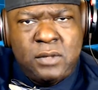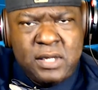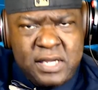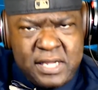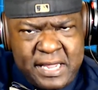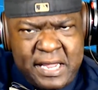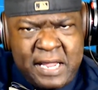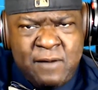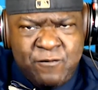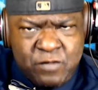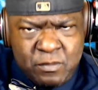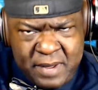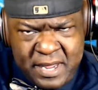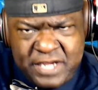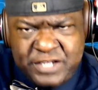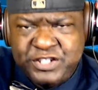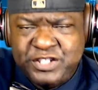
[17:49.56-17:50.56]

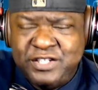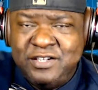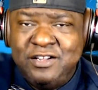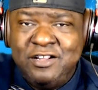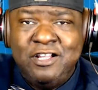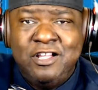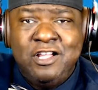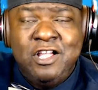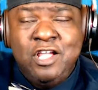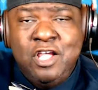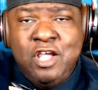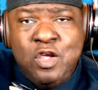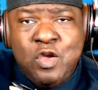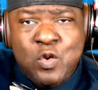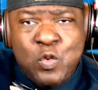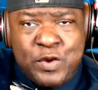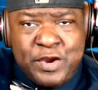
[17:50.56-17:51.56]
information
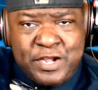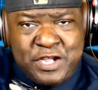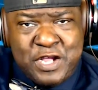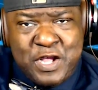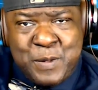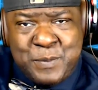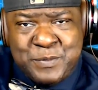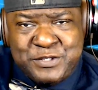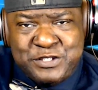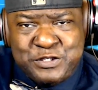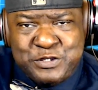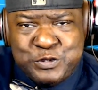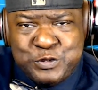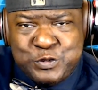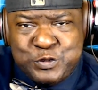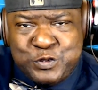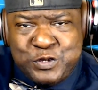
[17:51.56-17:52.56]
when it comes to
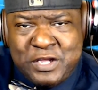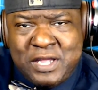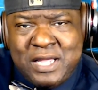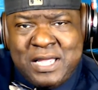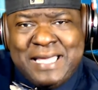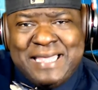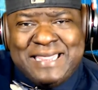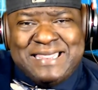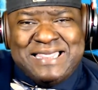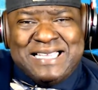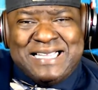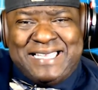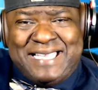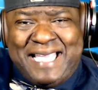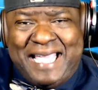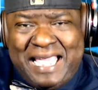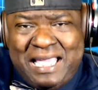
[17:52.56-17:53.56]
the
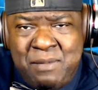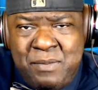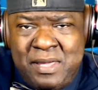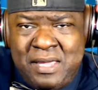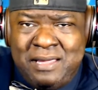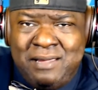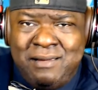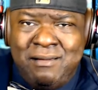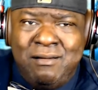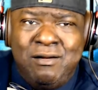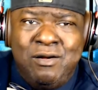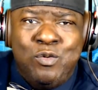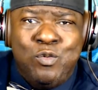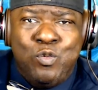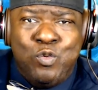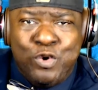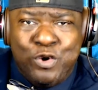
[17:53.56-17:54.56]
gaming
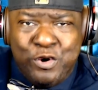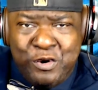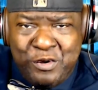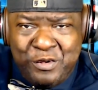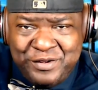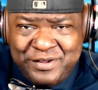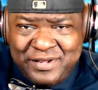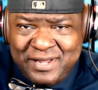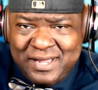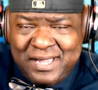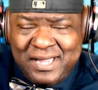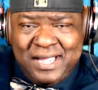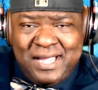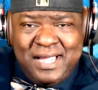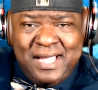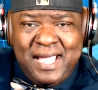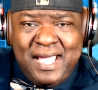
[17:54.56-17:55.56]
world,
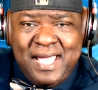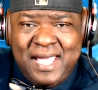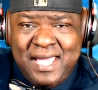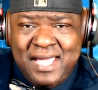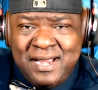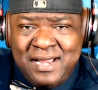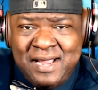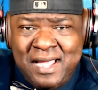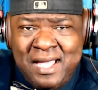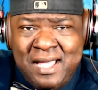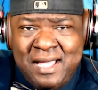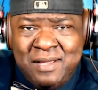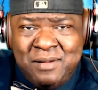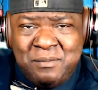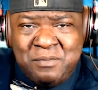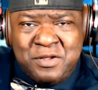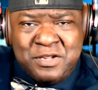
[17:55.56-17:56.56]
and
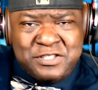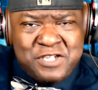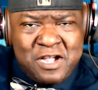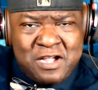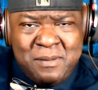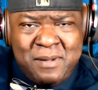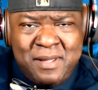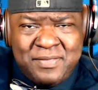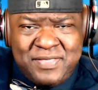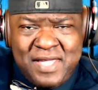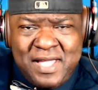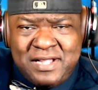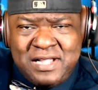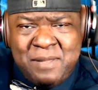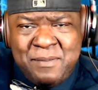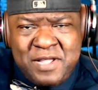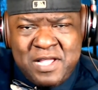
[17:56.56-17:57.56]
I'm going to talk about that
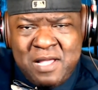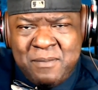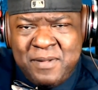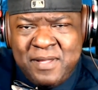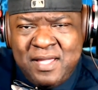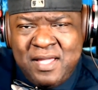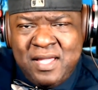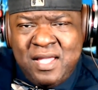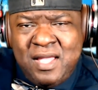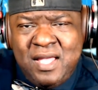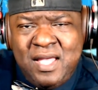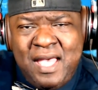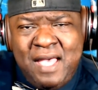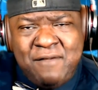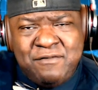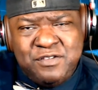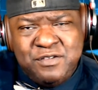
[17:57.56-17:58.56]
coming up
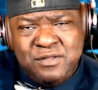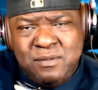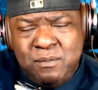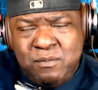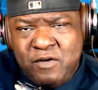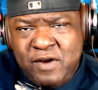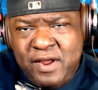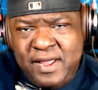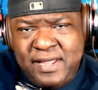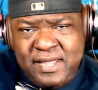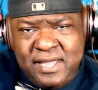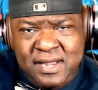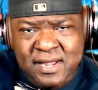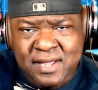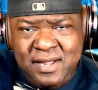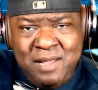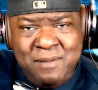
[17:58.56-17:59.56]
after the break,
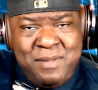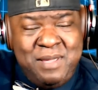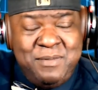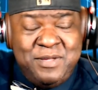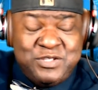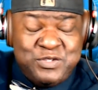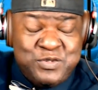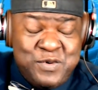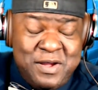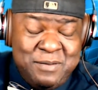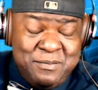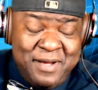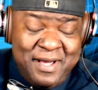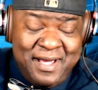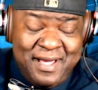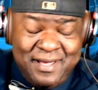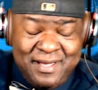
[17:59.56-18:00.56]
and I may be joined
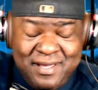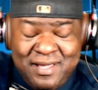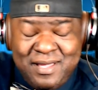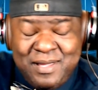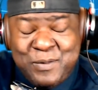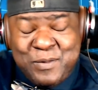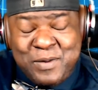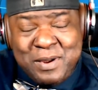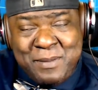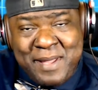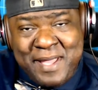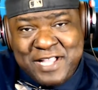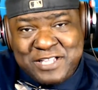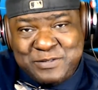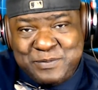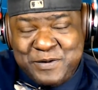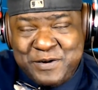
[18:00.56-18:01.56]
by one of my
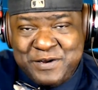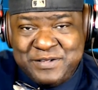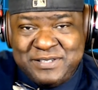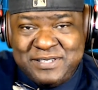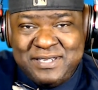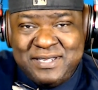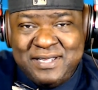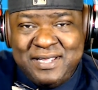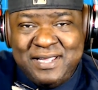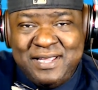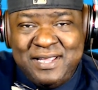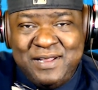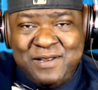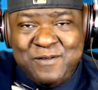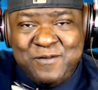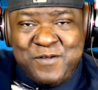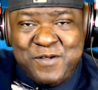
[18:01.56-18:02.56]
experts
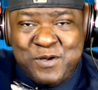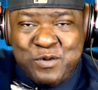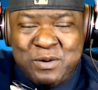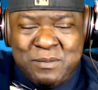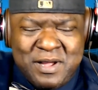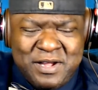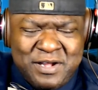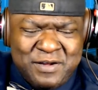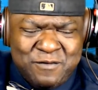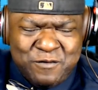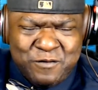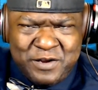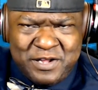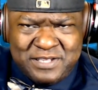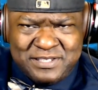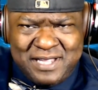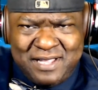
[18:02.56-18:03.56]
in the field, one of my good
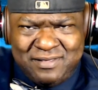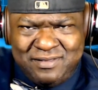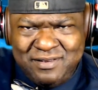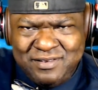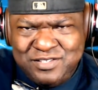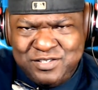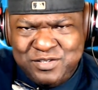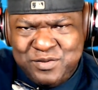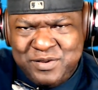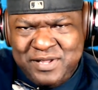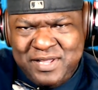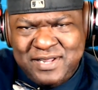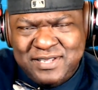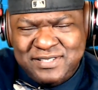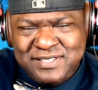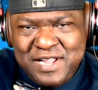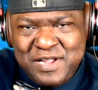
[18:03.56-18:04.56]
friends out there too, and get
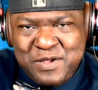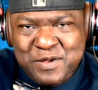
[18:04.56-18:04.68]
his take on it.